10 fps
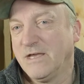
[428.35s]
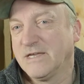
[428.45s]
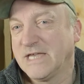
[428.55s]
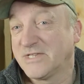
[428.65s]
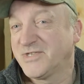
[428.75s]

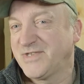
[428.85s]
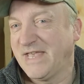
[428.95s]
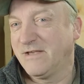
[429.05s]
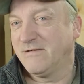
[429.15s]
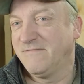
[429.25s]
get
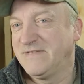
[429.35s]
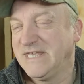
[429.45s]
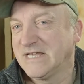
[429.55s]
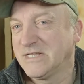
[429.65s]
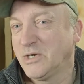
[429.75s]
sick of
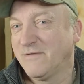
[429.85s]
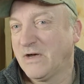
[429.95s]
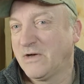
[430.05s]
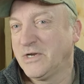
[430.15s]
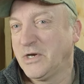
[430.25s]
taking the cover
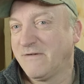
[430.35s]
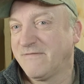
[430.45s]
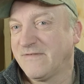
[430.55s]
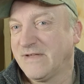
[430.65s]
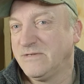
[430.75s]
on and
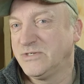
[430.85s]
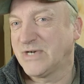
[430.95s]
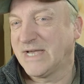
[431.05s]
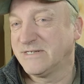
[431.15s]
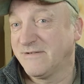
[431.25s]
off and
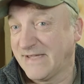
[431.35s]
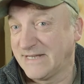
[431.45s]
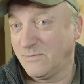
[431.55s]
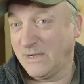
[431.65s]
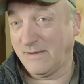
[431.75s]
trying to
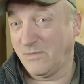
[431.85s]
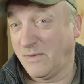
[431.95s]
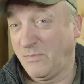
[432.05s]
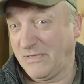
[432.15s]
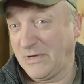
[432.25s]
find where I'm going
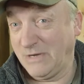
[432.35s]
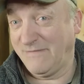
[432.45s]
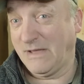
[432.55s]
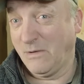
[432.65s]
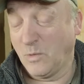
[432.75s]
to put the
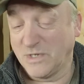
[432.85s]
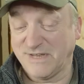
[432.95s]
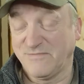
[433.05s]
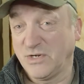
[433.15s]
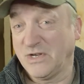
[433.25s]
cover once
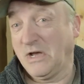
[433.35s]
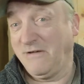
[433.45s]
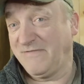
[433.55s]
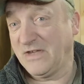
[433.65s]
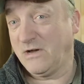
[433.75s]
I've took it
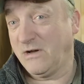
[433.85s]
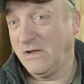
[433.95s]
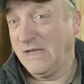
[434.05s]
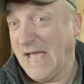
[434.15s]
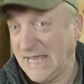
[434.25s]
off the car
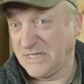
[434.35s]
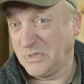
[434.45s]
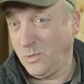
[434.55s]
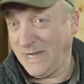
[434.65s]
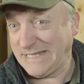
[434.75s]
and it's
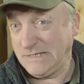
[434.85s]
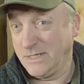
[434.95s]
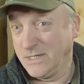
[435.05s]
wet,